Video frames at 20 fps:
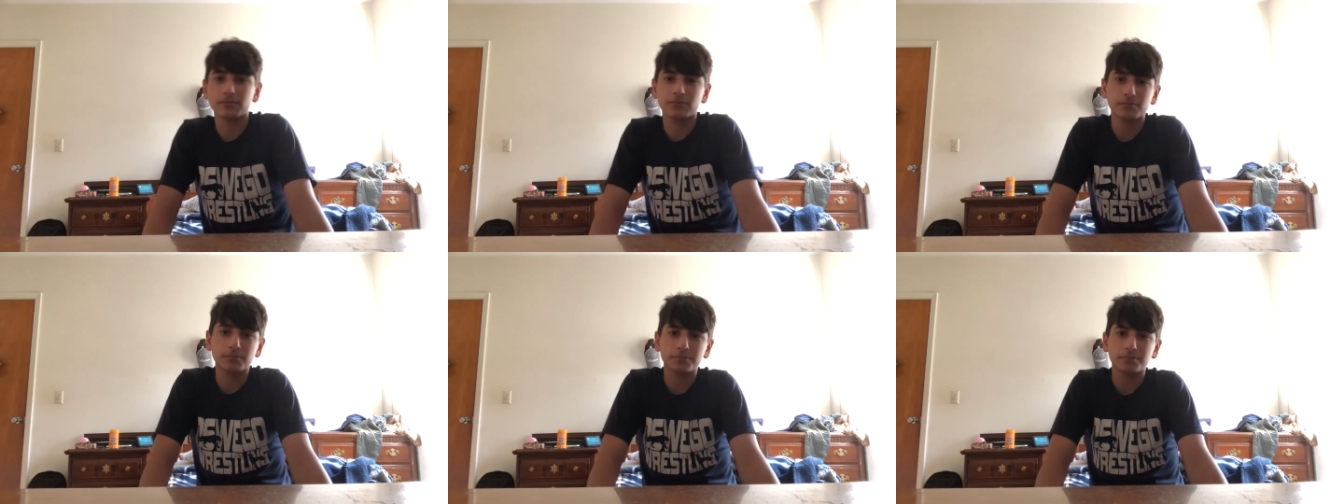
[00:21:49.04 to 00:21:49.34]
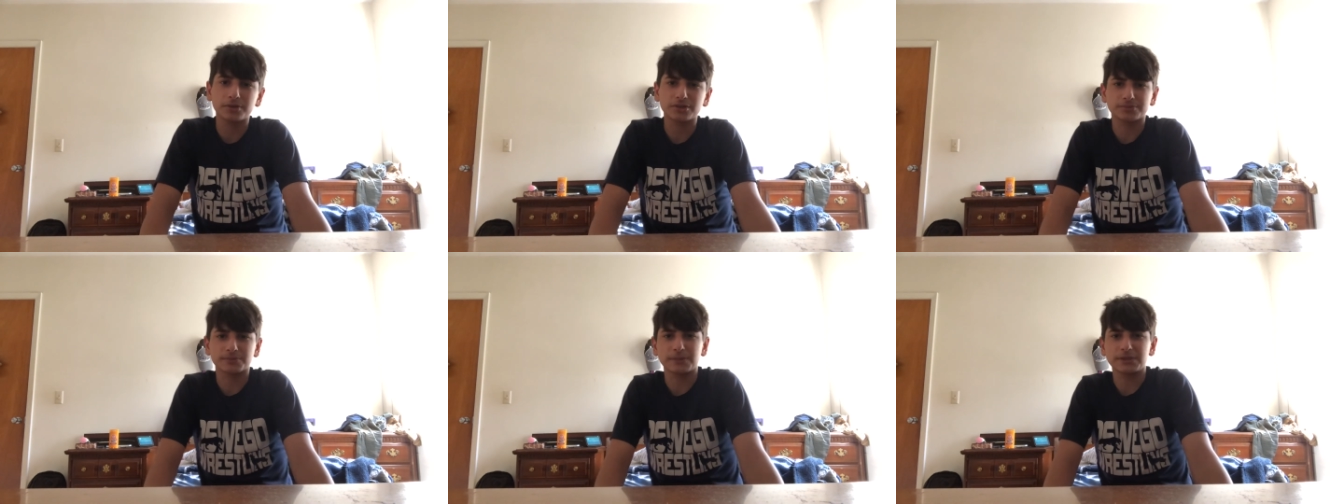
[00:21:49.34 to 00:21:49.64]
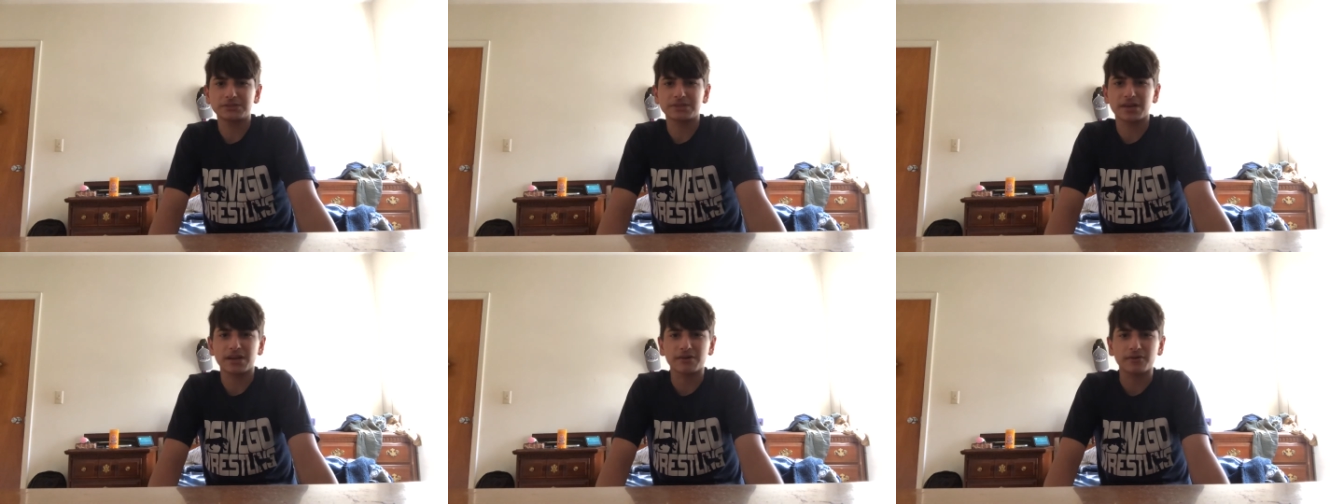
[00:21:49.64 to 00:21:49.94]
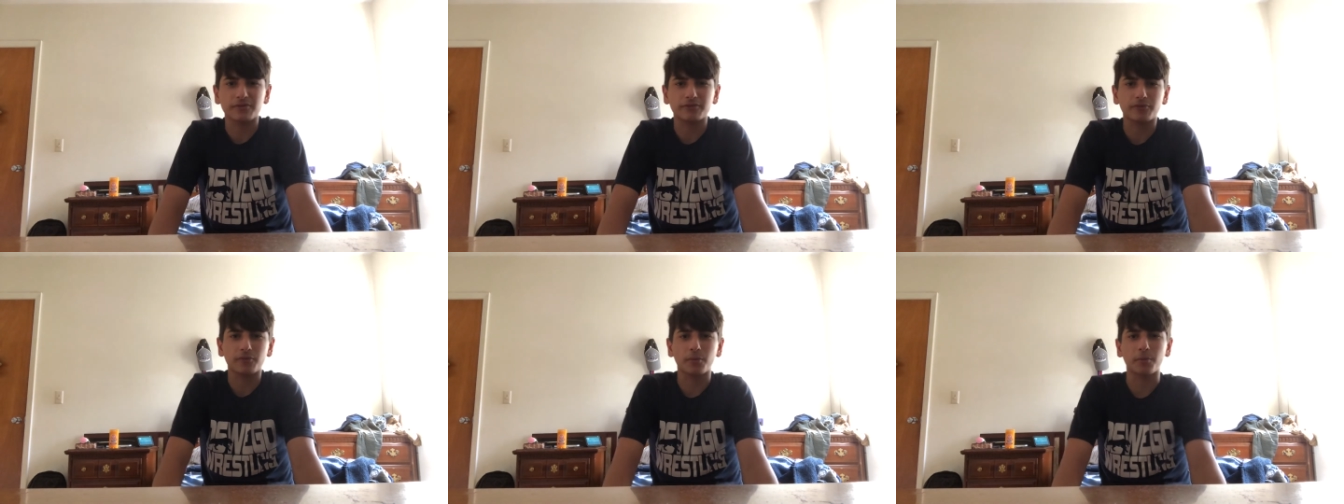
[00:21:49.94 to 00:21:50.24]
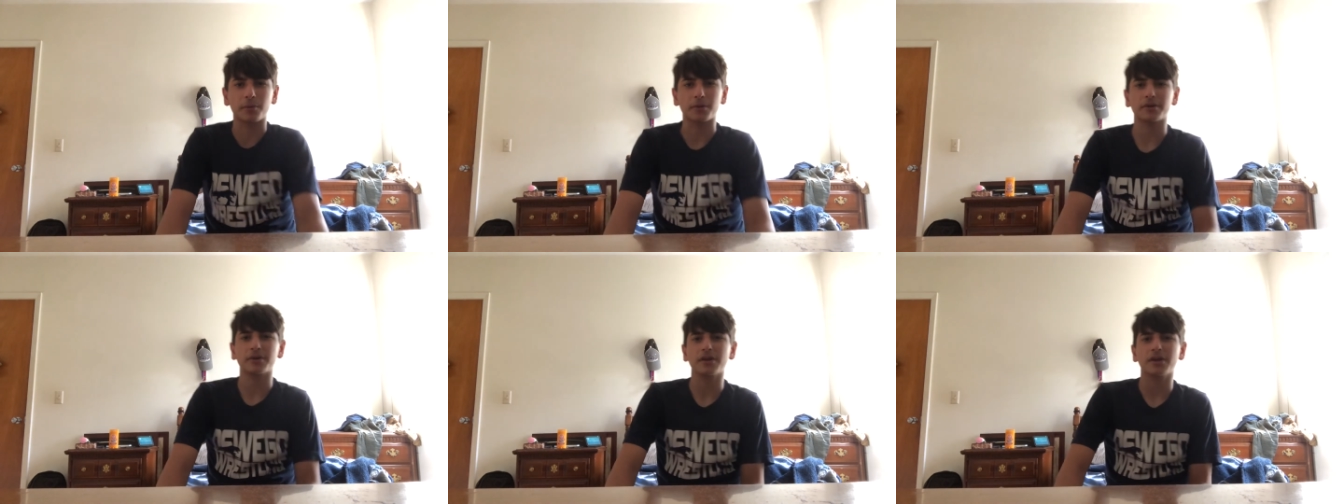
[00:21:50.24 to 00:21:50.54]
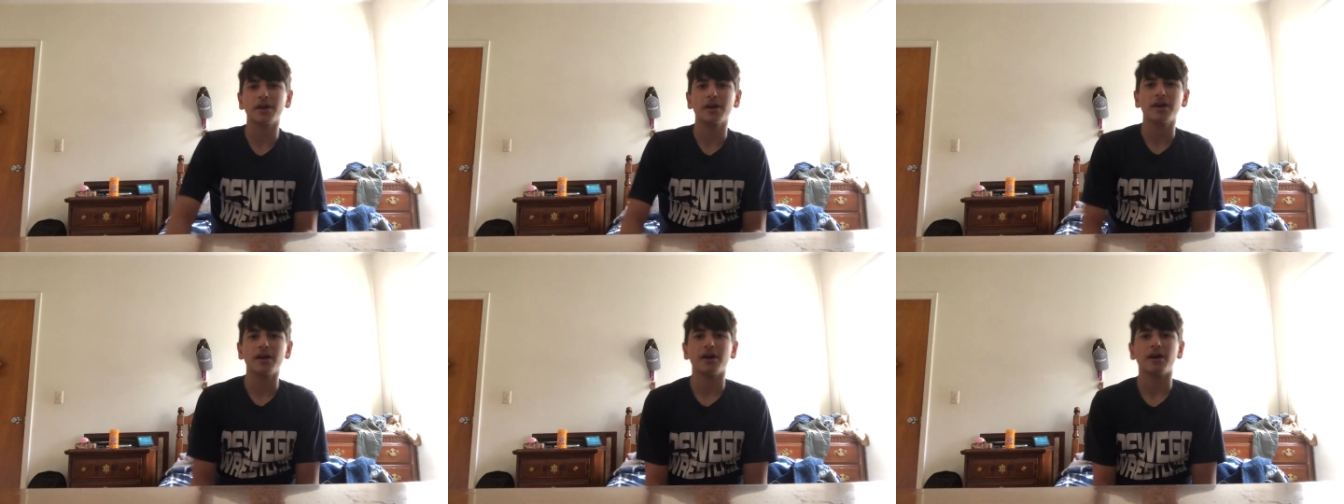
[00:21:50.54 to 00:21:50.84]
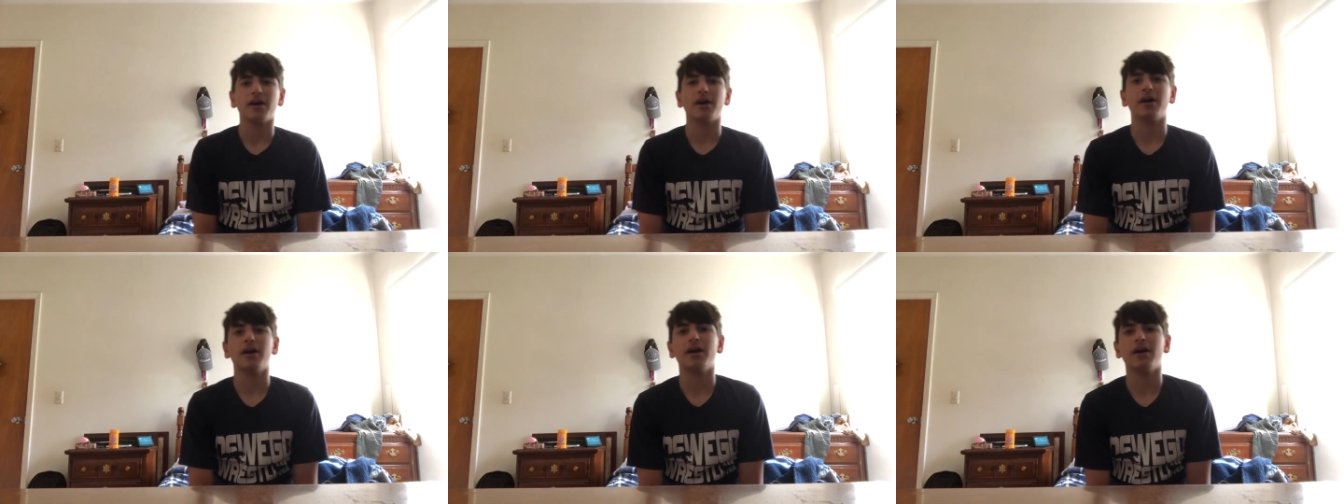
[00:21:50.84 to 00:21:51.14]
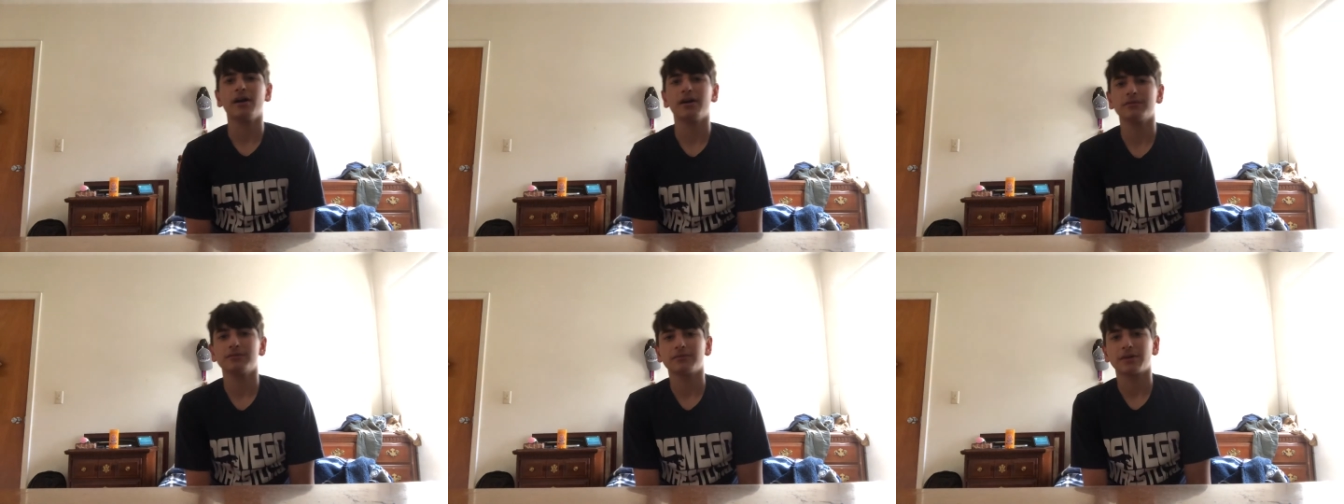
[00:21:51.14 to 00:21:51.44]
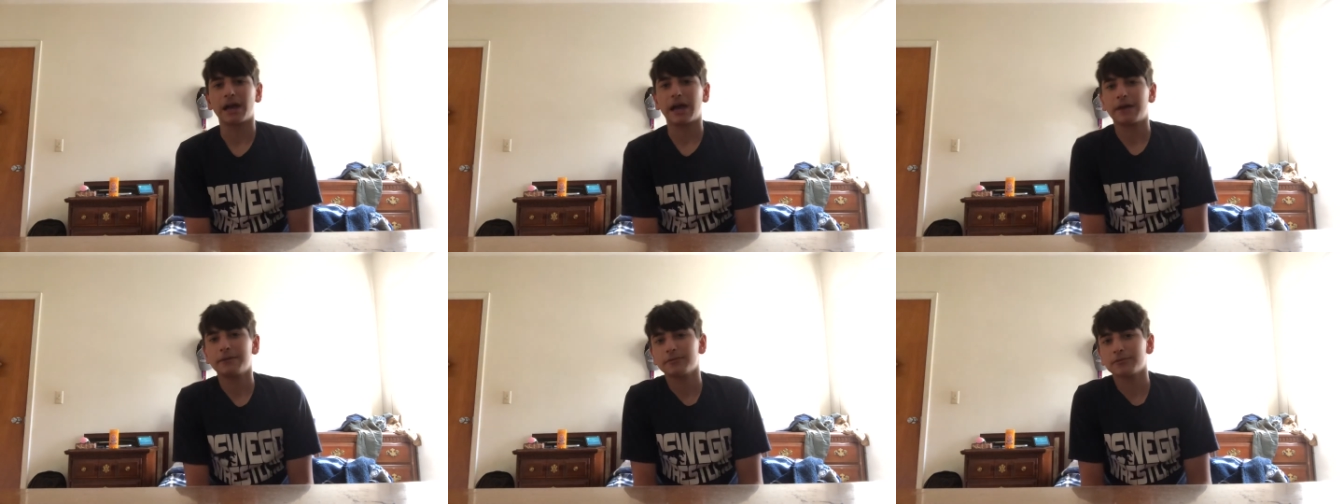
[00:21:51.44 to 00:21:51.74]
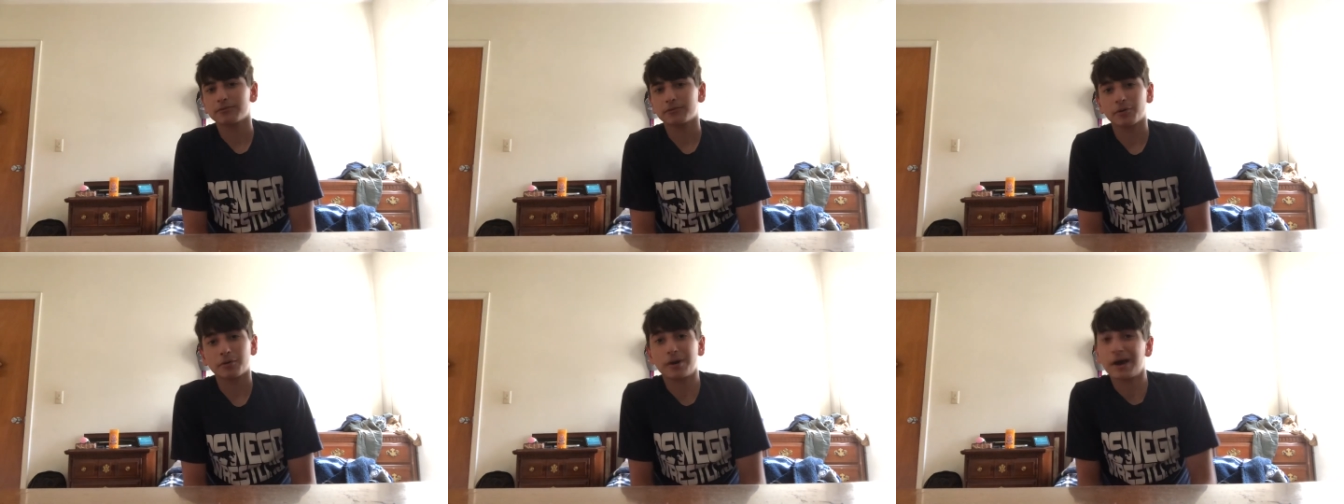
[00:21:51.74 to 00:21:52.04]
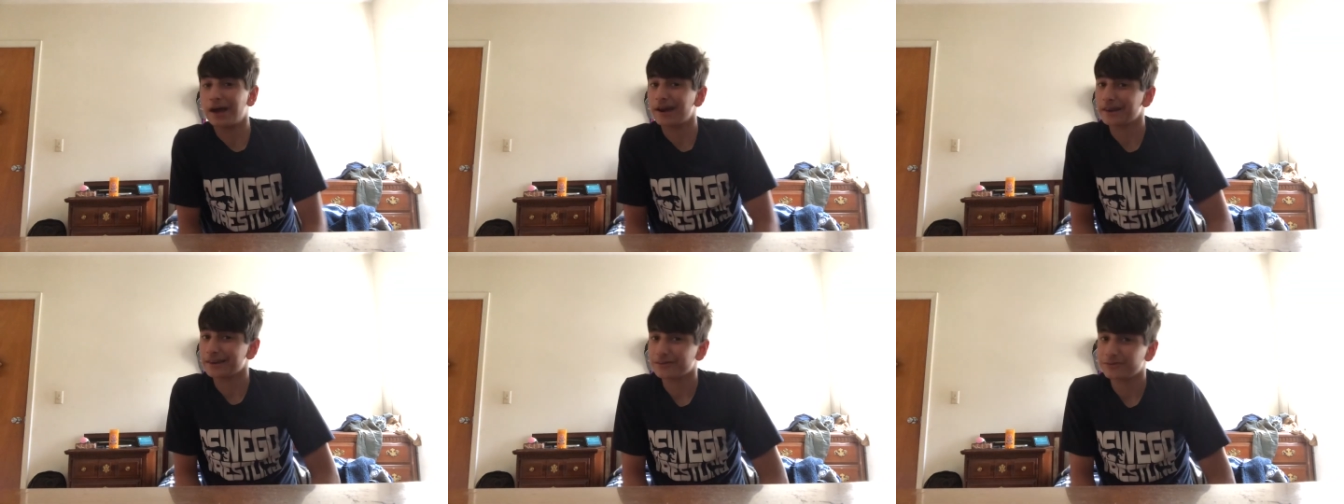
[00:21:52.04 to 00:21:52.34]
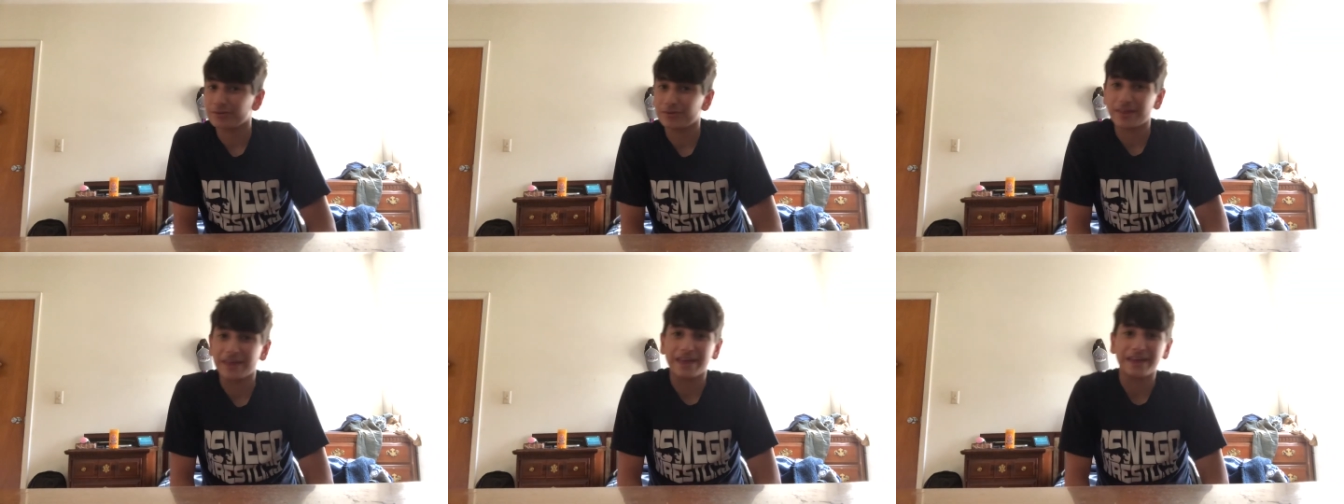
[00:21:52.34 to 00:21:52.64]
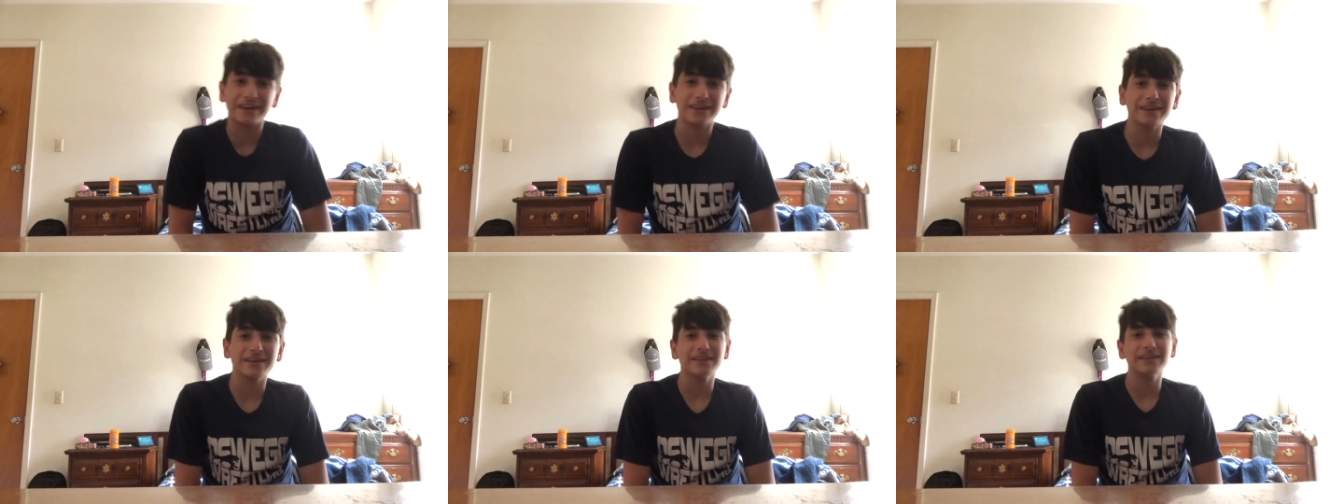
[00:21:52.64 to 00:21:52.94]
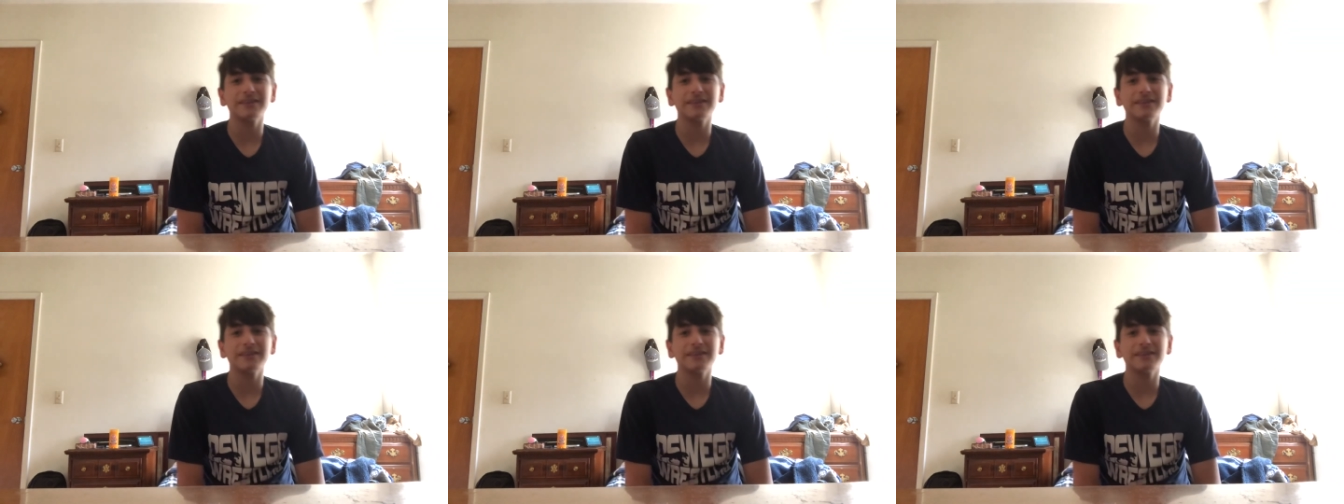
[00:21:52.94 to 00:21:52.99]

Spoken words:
push my channel forward. I don't know how to do the editing